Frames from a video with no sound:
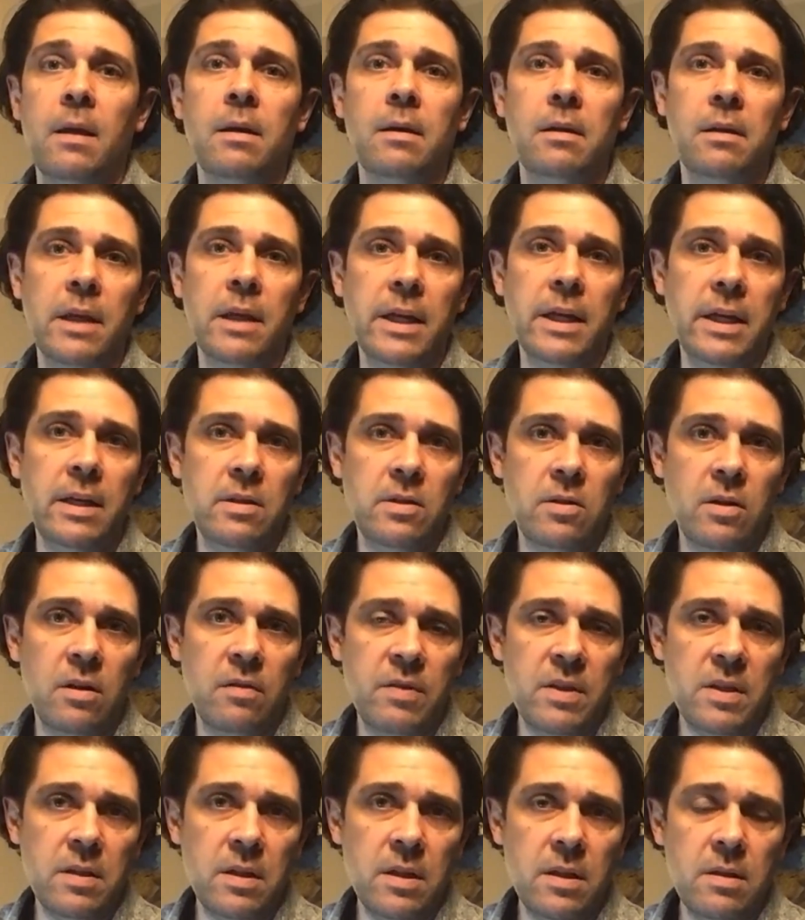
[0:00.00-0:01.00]
cleaning
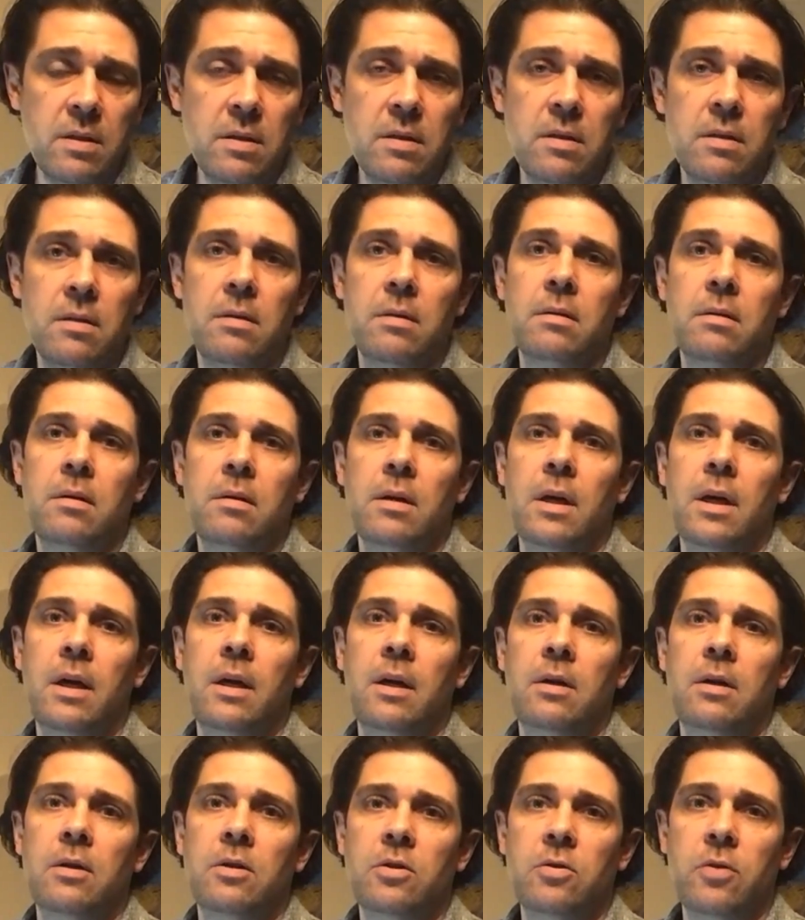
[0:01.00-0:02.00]
services,
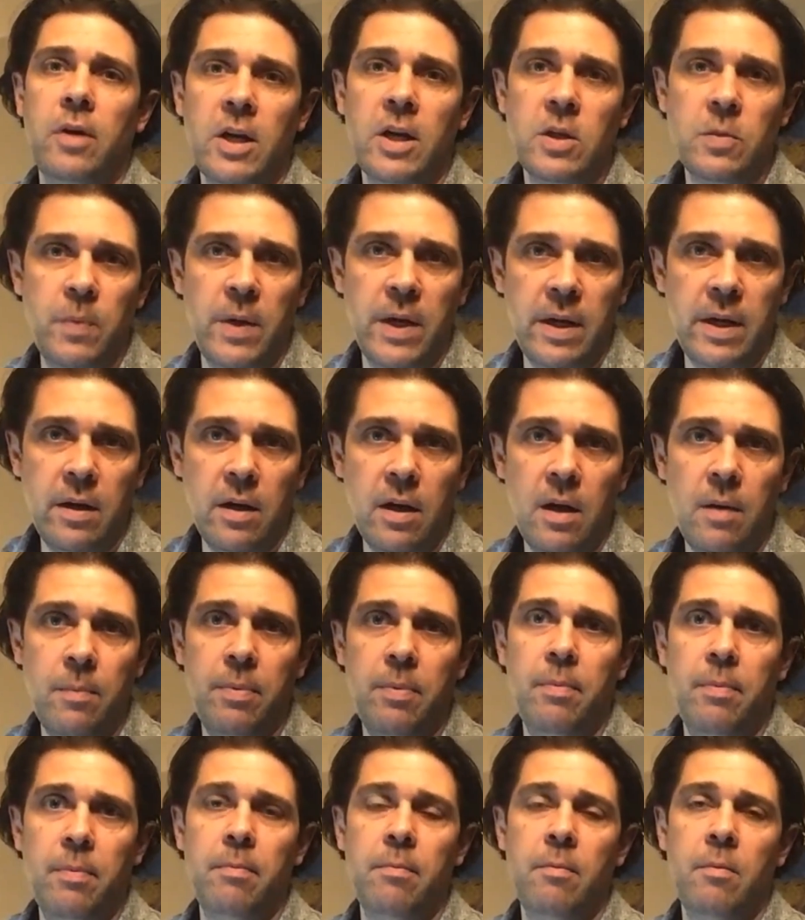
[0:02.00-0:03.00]
trash
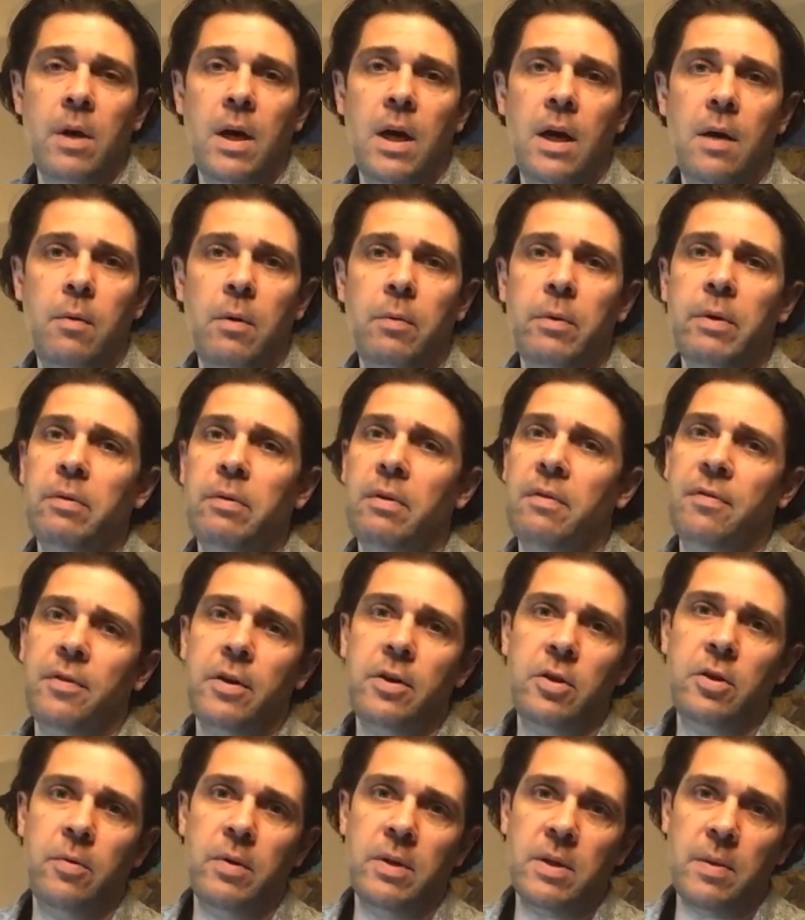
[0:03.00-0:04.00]
pickup, what we
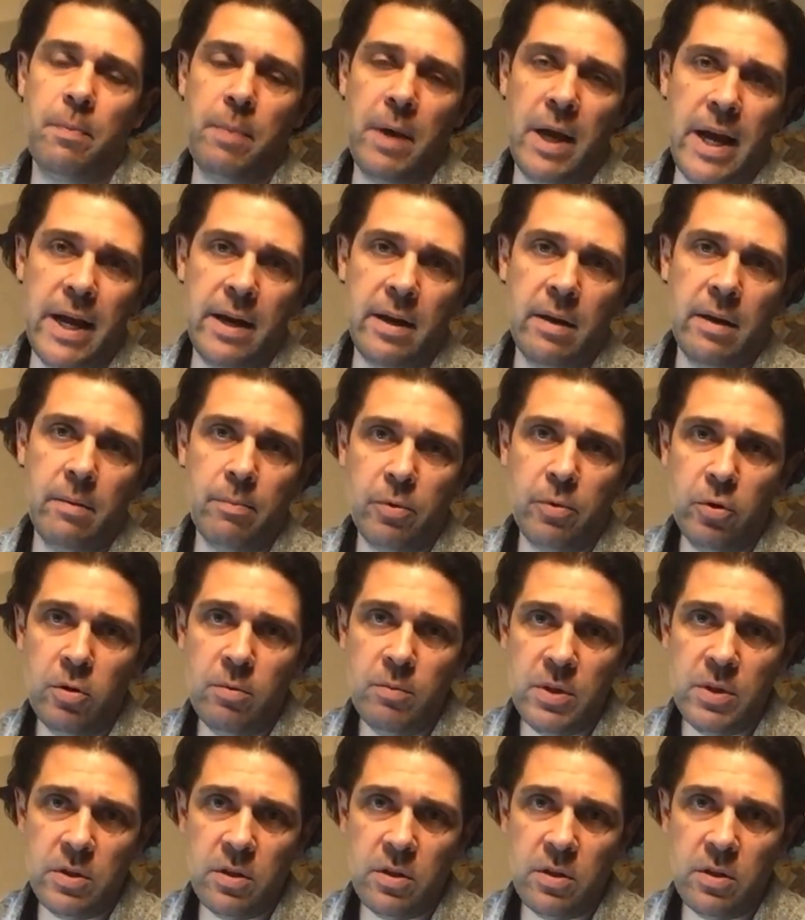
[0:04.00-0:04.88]
refer to as a pen and broom